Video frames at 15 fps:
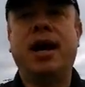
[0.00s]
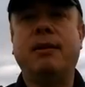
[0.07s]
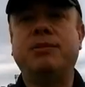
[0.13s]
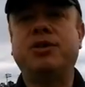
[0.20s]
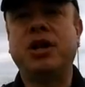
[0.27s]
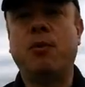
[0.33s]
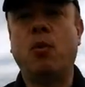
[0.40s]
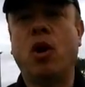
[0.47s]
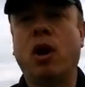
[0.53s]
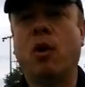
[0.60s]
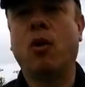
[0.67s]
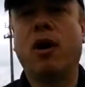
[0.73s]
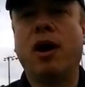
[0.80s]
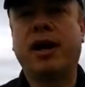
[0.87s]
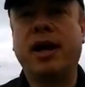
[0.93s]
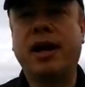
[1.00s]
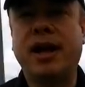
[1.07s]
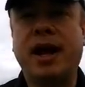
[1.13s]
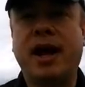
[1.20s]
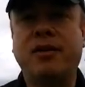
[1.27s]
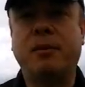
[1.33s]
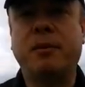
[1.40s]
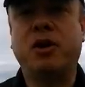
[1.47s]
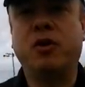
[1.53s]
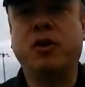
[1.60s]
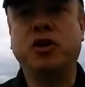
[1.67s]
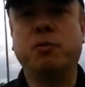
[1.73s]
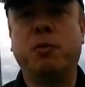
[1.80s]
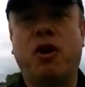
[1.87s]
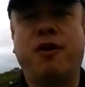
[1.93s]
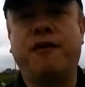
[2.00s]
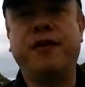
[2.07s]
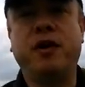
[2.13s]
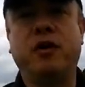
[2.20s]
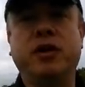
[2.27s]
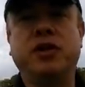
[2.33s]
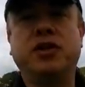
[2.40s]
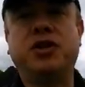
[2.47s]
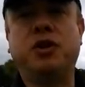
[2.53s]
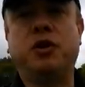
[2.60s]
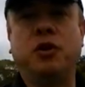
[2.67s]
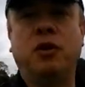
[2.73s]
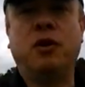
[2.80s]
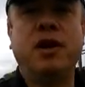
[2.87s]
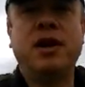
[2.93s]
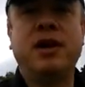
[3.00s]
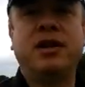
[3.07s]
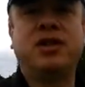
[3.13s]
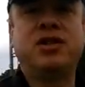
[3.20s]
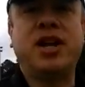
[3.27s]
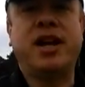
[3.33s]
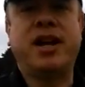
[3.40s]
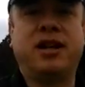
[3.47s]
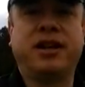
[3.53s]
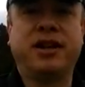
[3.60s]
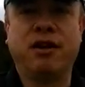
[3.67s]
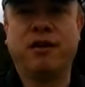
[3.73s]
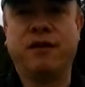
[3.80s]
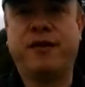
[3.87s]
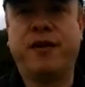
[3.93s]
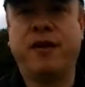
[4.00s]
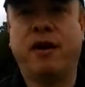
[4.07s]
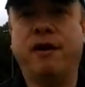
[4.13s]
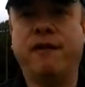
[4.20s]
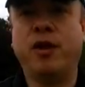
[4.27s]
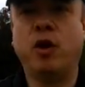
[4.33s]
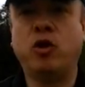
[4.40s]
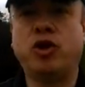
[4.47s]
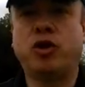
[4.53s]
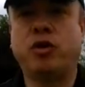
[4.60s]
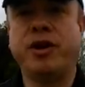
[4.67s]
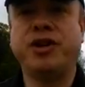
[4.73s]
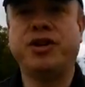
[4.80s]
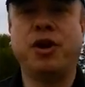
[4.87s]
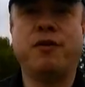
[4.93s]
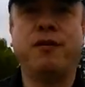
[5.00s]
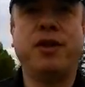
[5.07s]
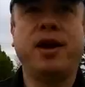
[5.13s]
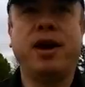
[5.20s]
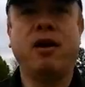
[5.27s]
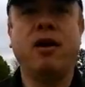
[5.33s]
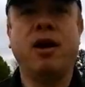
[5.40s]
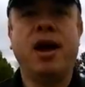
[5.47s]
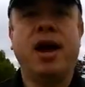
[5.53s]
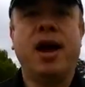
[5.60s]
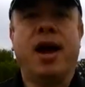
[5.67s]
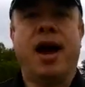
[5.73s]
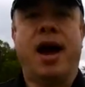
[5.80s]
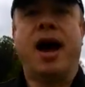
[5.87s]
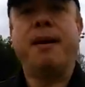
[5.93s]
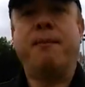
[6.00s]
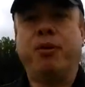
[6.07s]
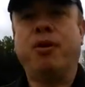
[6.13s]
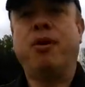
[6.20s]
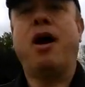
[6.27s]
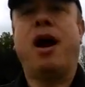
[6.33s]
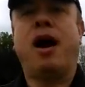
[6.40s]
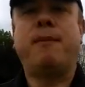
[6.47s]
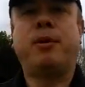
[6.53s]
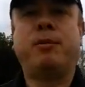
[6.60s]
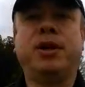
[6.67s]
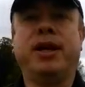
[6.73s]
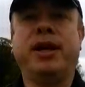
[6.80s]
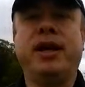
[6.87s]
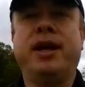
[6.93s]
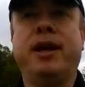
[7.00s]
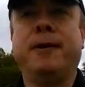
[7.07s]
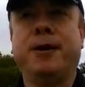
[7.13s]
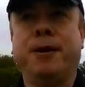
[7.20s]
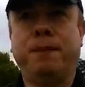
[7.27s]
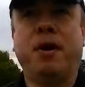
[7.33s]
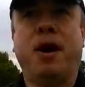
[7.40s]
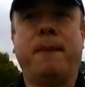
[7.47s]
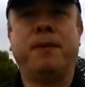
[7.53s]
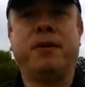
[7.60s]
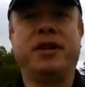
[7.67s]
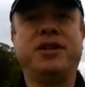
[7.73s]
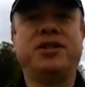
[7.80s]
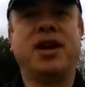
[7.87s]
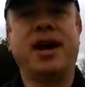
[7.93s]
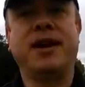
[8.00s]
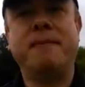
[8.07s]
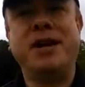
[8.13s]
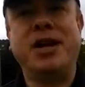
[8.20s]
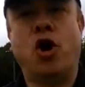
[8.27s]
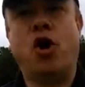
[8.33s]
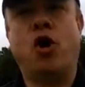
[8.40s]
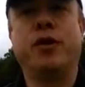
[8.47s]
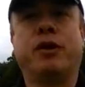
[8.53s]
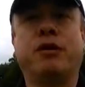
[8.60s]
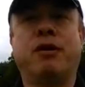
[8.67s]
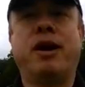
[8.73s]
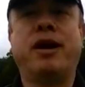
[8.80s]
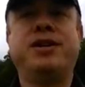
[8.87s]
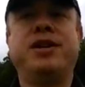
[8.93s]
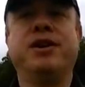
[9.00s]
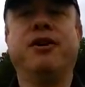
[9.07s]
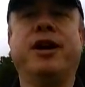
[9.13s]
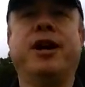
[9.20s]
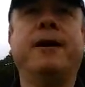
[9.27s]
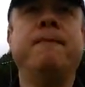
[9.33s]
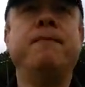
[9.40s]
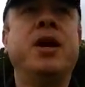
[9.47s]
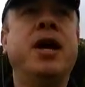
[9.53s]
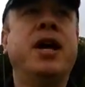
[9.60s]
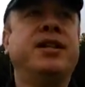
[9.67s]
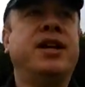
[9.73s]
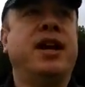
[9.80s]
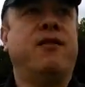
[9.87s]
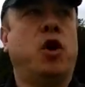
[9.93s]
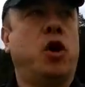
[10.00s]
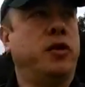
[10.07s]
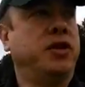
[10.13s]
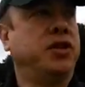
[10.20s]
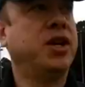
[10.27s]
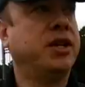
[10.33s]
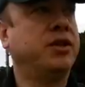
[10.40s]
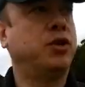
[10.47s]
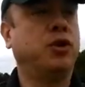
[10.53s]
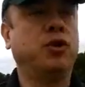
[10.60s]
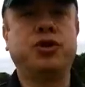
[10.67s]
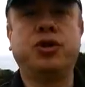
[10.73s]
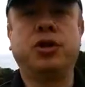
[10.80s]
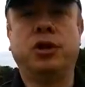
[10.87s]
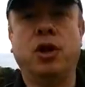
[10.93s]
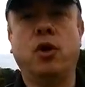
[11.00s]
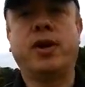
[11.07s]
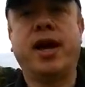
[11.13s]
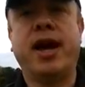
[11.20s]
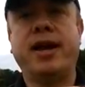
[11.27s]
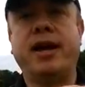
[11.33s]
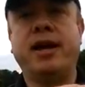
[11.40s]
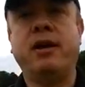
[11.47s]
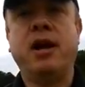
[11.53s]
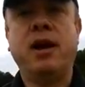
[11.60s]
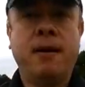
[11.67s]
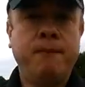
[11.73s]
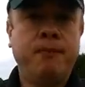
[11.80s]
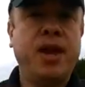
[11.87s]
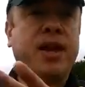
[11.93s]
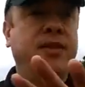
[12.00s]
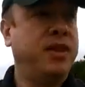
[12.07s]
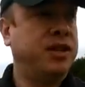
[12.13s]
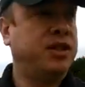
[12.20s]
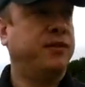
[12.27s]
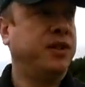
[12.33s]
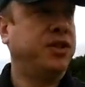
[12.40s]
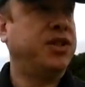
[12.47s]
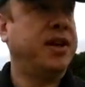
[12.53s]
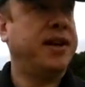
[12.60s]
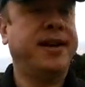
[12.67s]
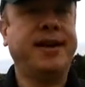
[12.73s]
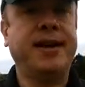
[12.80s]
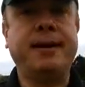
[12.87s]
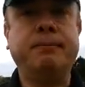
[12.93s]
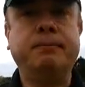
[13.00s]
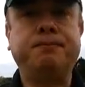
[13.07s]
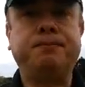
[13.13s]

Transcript: somewhere where I could get out in the middle of this ball field and still stay clear of those trees over there, I probably could properly site and meet all the criteria to have all the sensors located in this vicinity.